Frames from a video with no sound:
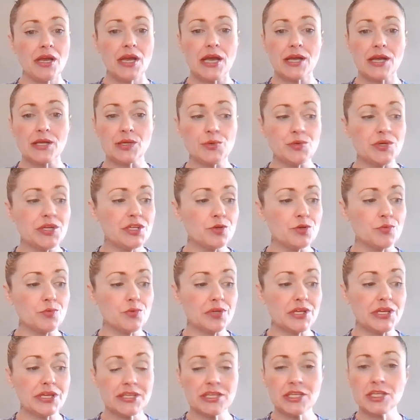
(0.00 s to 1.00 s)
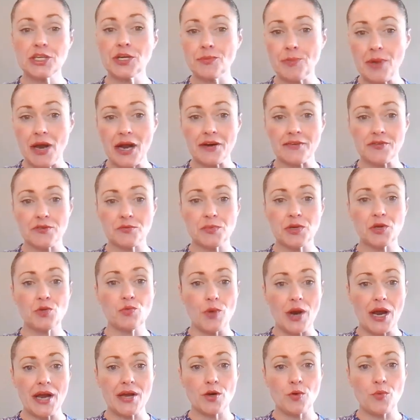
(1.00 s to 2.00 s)
and you need to hear back from me
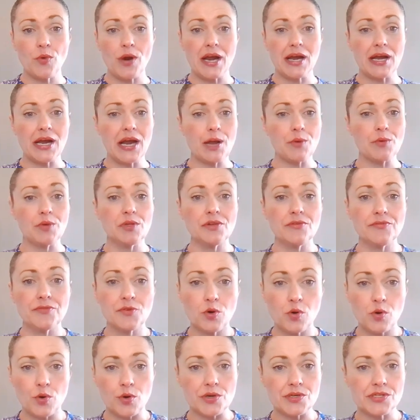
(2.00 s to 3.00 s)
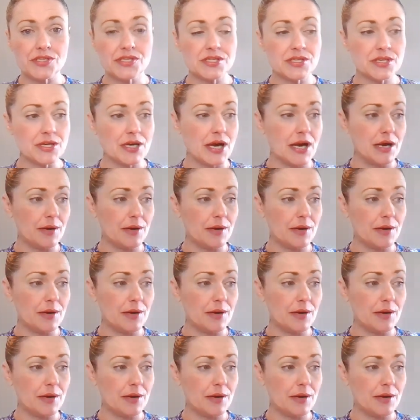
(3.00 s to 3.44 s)
right away, I will of course